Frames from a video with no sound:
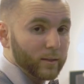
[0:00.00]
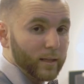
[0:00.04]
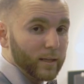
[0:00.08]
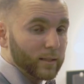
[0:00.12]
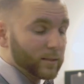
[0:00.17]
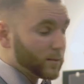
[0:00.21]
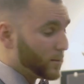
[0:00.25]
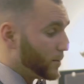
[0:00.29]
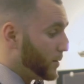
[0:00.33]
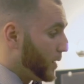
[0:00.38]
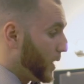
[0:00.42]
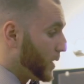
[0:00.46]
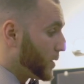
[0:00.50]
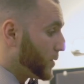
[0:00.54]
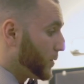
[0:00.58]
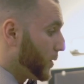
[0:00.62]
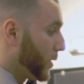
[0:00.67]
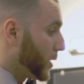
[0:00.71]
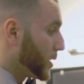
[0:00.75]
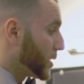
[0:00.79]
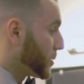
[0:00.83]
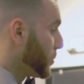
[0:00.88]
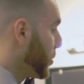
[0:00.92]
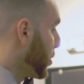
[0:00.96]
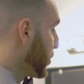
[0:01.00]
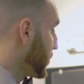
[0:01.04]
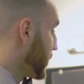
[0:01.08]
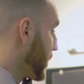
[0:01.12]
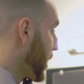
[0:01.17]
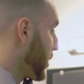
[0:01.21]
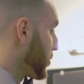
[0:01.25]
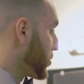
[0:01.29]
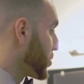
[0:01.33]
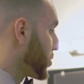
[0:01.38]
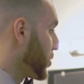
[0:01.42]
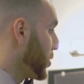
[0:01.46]
That's very small that
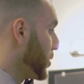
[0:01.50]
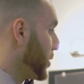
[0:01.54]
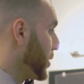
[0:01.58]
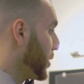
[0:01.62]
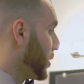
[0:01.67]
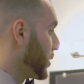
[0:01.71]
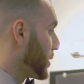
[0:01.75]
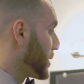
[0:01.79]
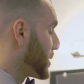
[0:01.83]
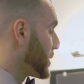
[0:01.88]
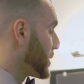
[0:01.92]
I'll show you here in a